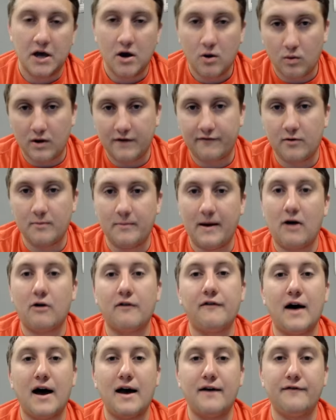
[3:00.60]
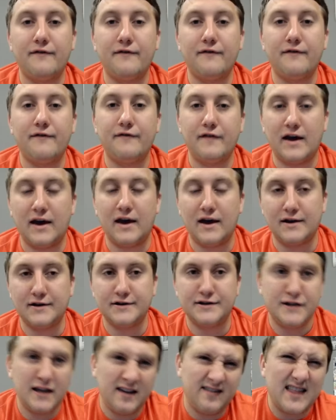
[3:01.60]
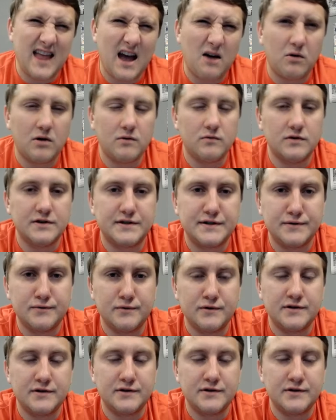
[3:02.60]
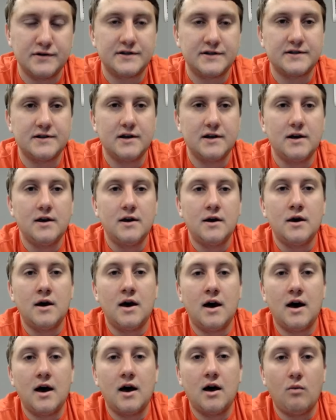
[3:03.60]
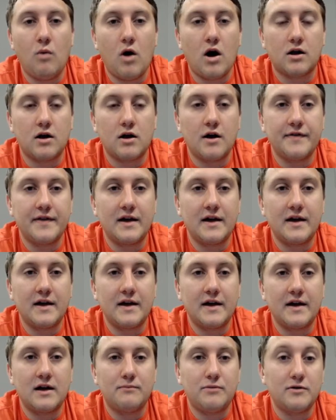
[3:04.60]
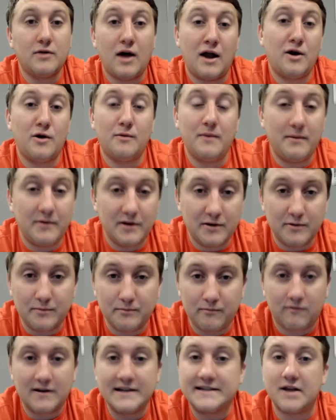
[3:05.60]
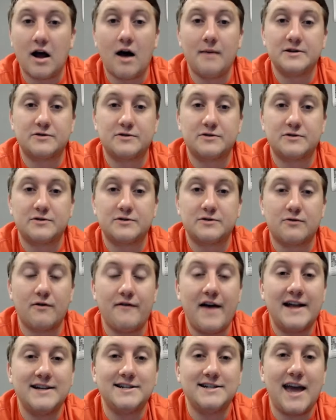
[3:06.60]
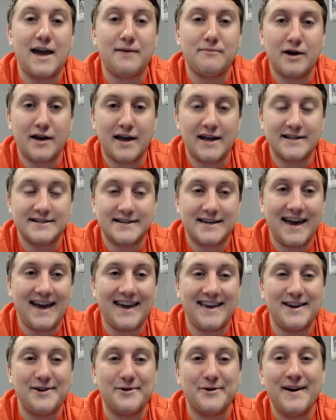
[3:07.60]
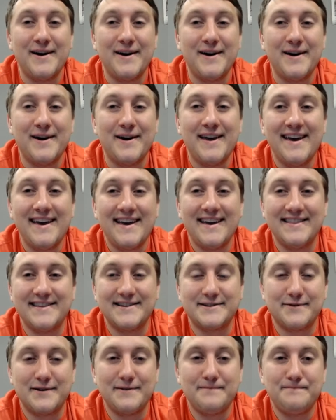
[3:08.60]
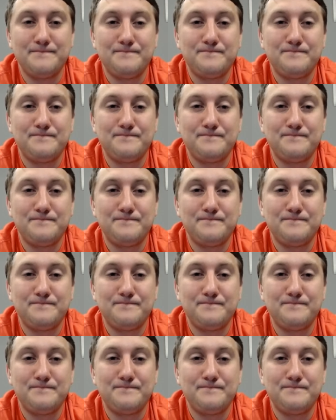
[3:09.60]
one from Power 5, and even that one was a walk on there, but I don't know, maybe a Reese Thomas revenge game against KU in this one.